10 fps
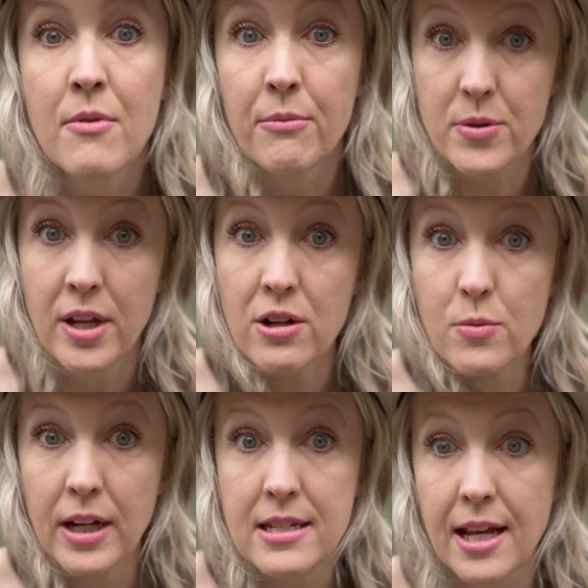So here's
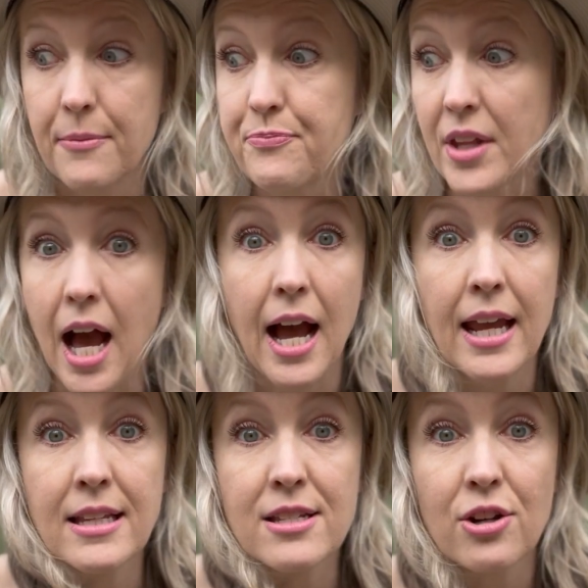what I did.
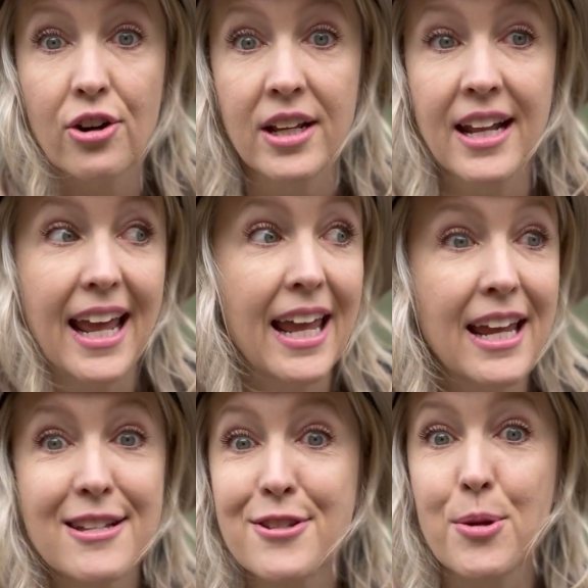I started
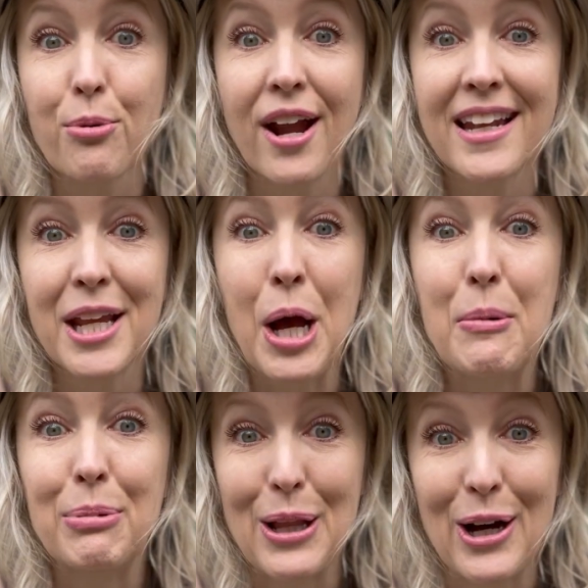a sobriety
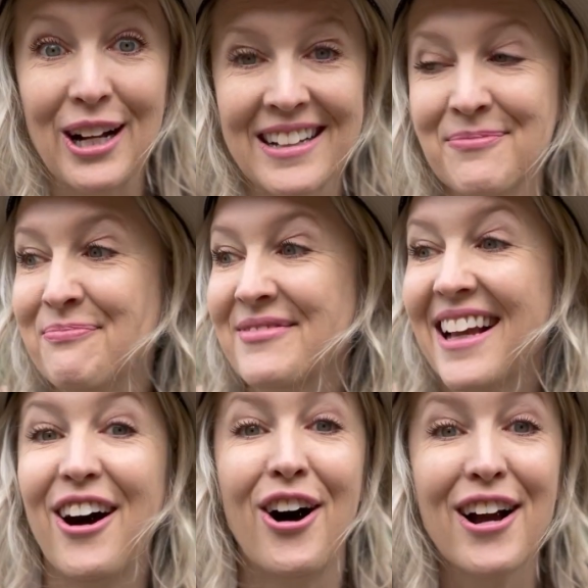blog.
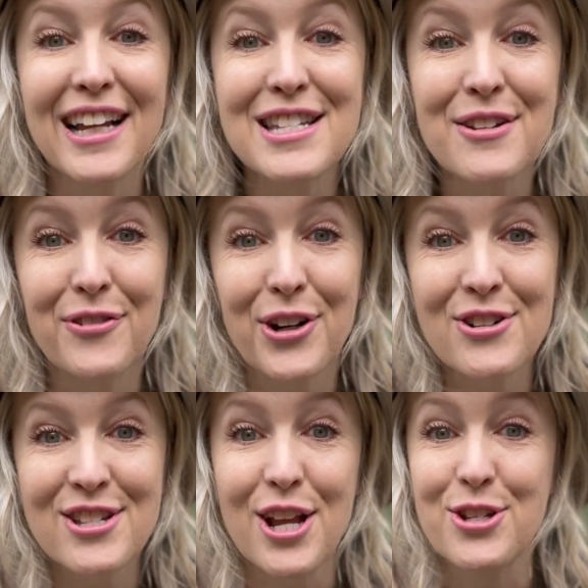August
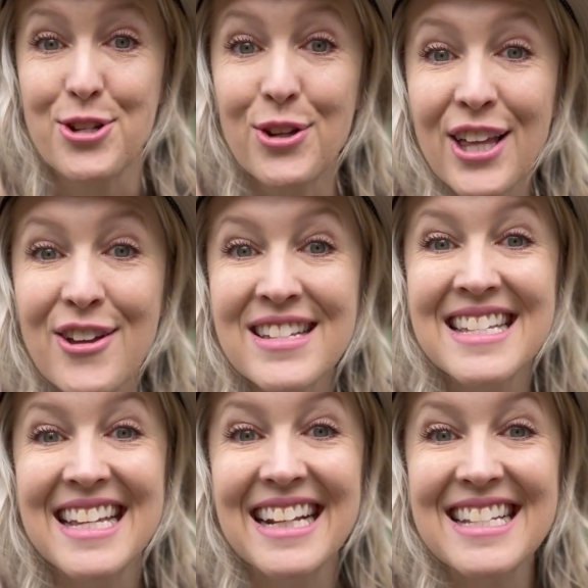1st,
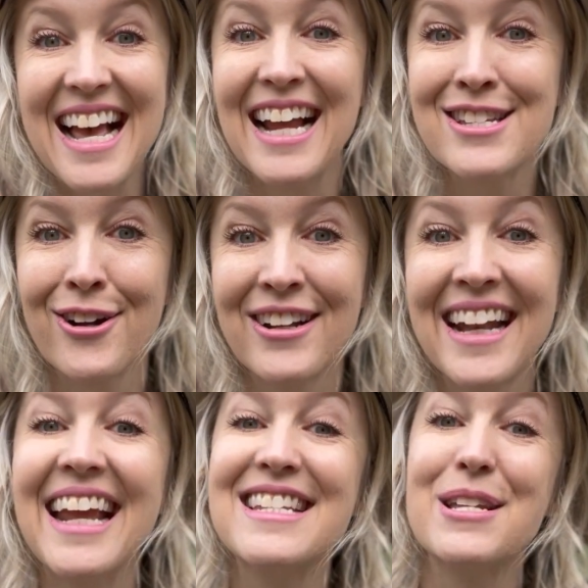2006, I started
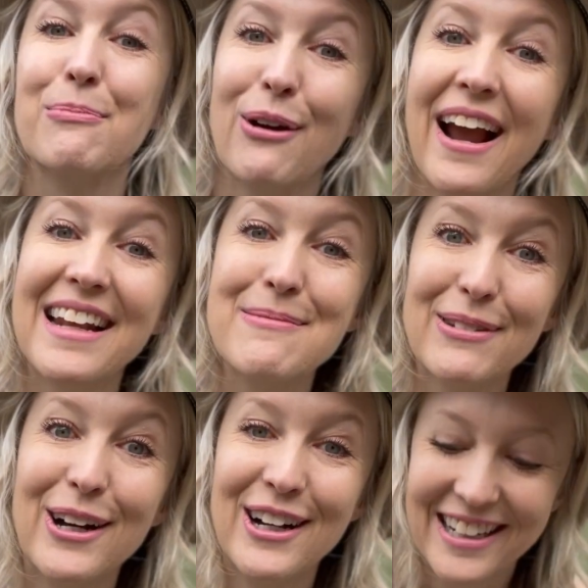a sobriety
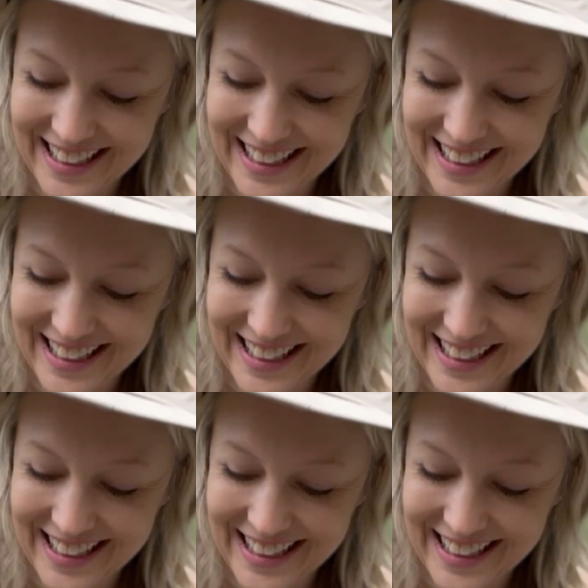blog.